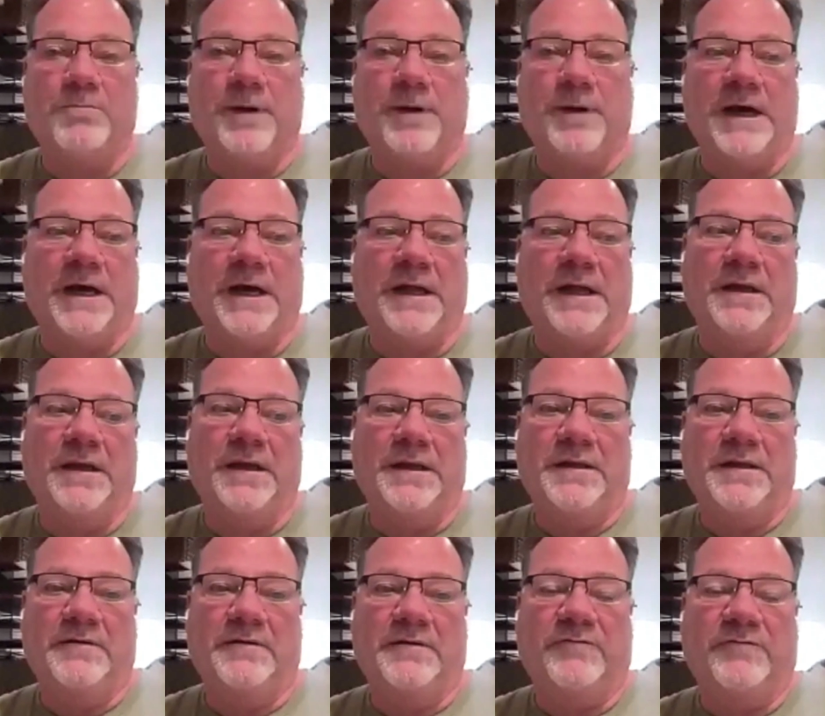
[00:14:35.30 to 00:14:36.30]
but
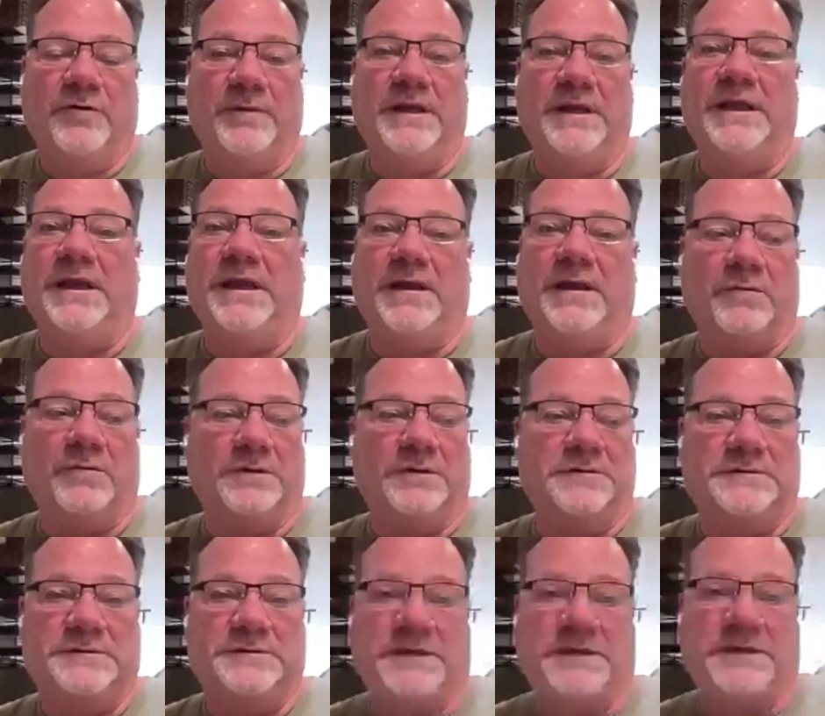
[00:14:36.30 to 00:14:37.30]
for me, it
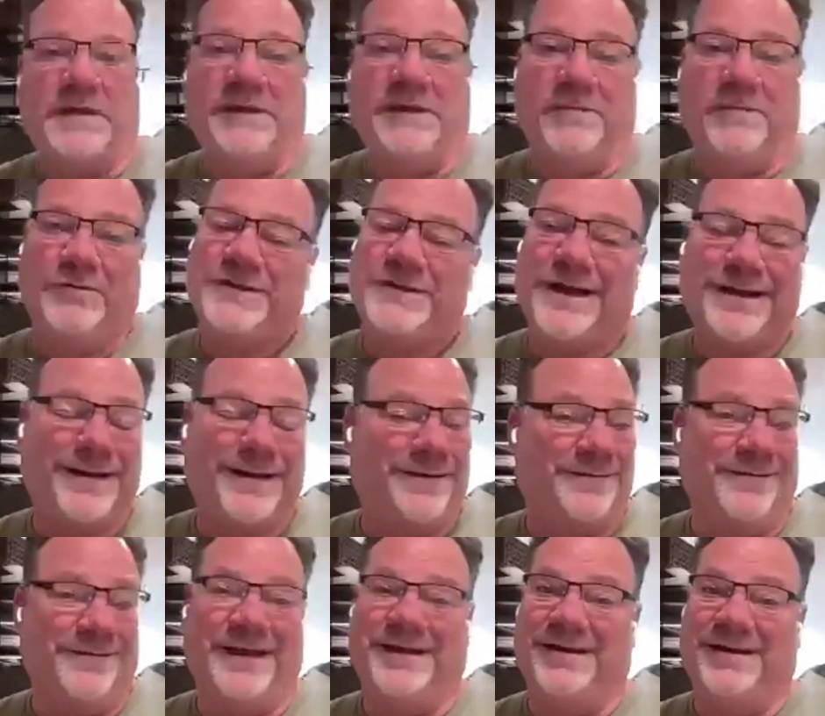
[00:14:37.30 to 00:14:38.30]
was. I mean, we're
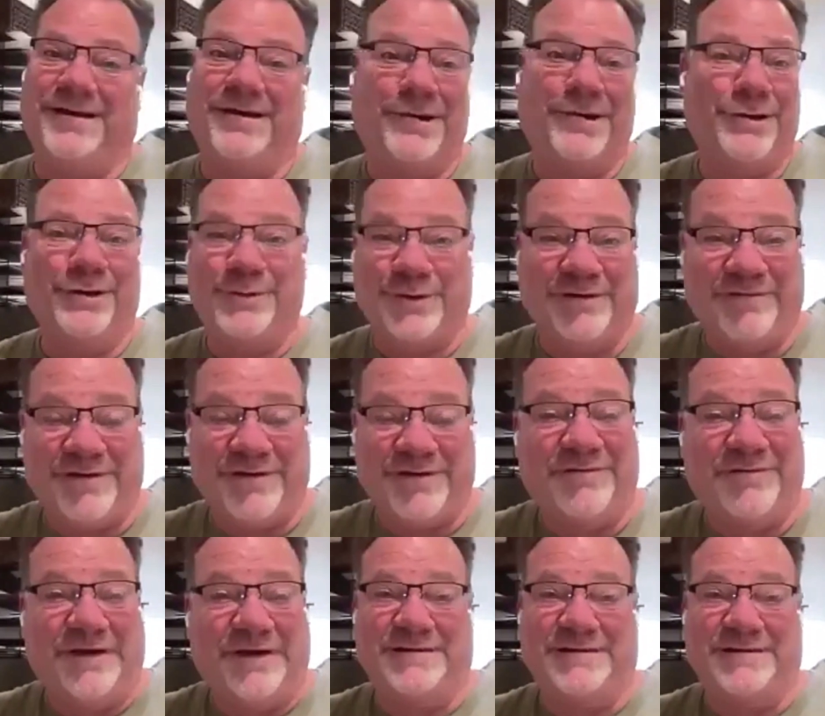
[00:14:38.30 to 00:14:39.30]
talking like
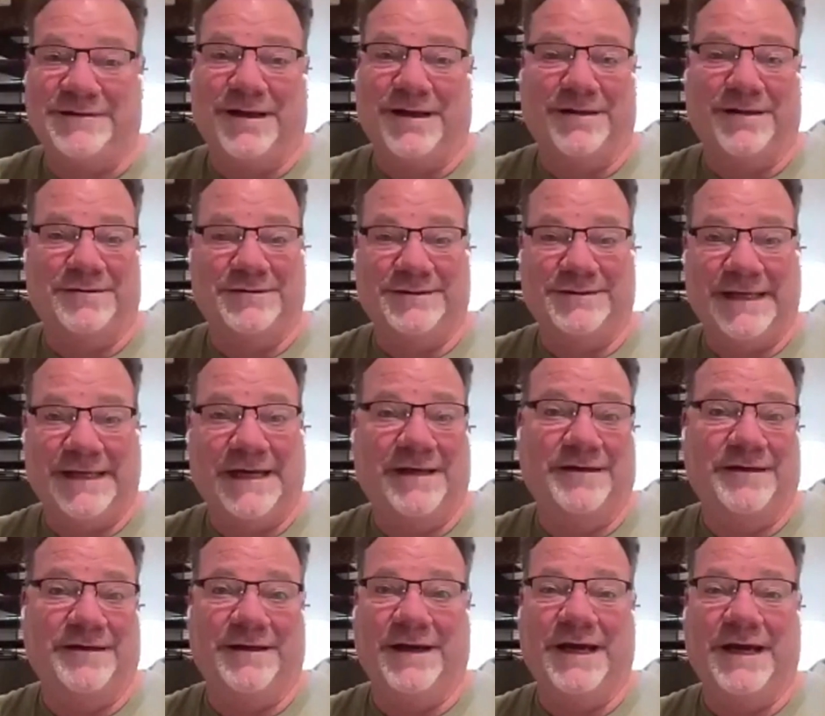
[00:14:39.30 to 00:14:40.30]
$125,000 in
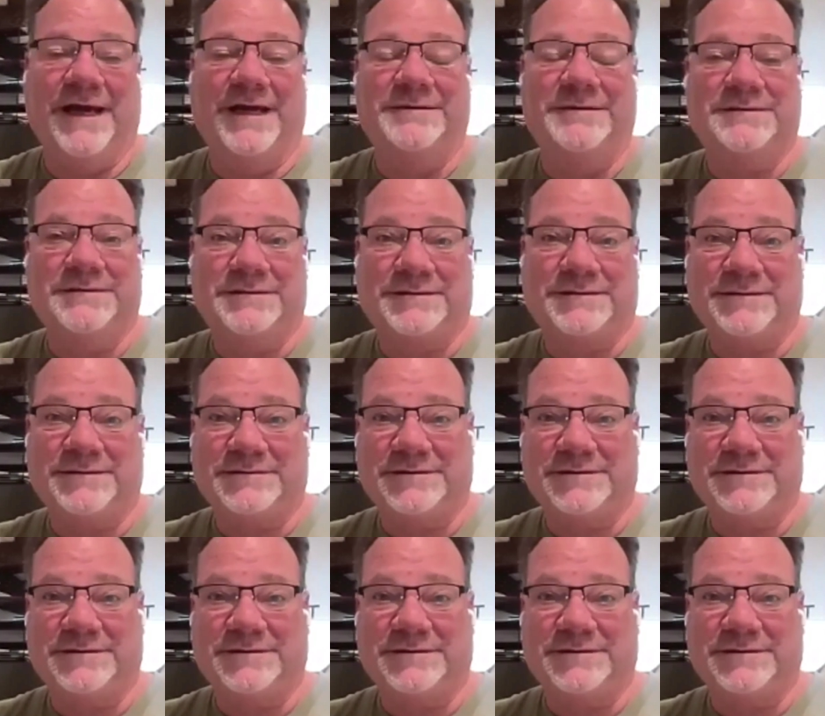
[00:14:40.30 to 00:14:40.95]
debt, you guys.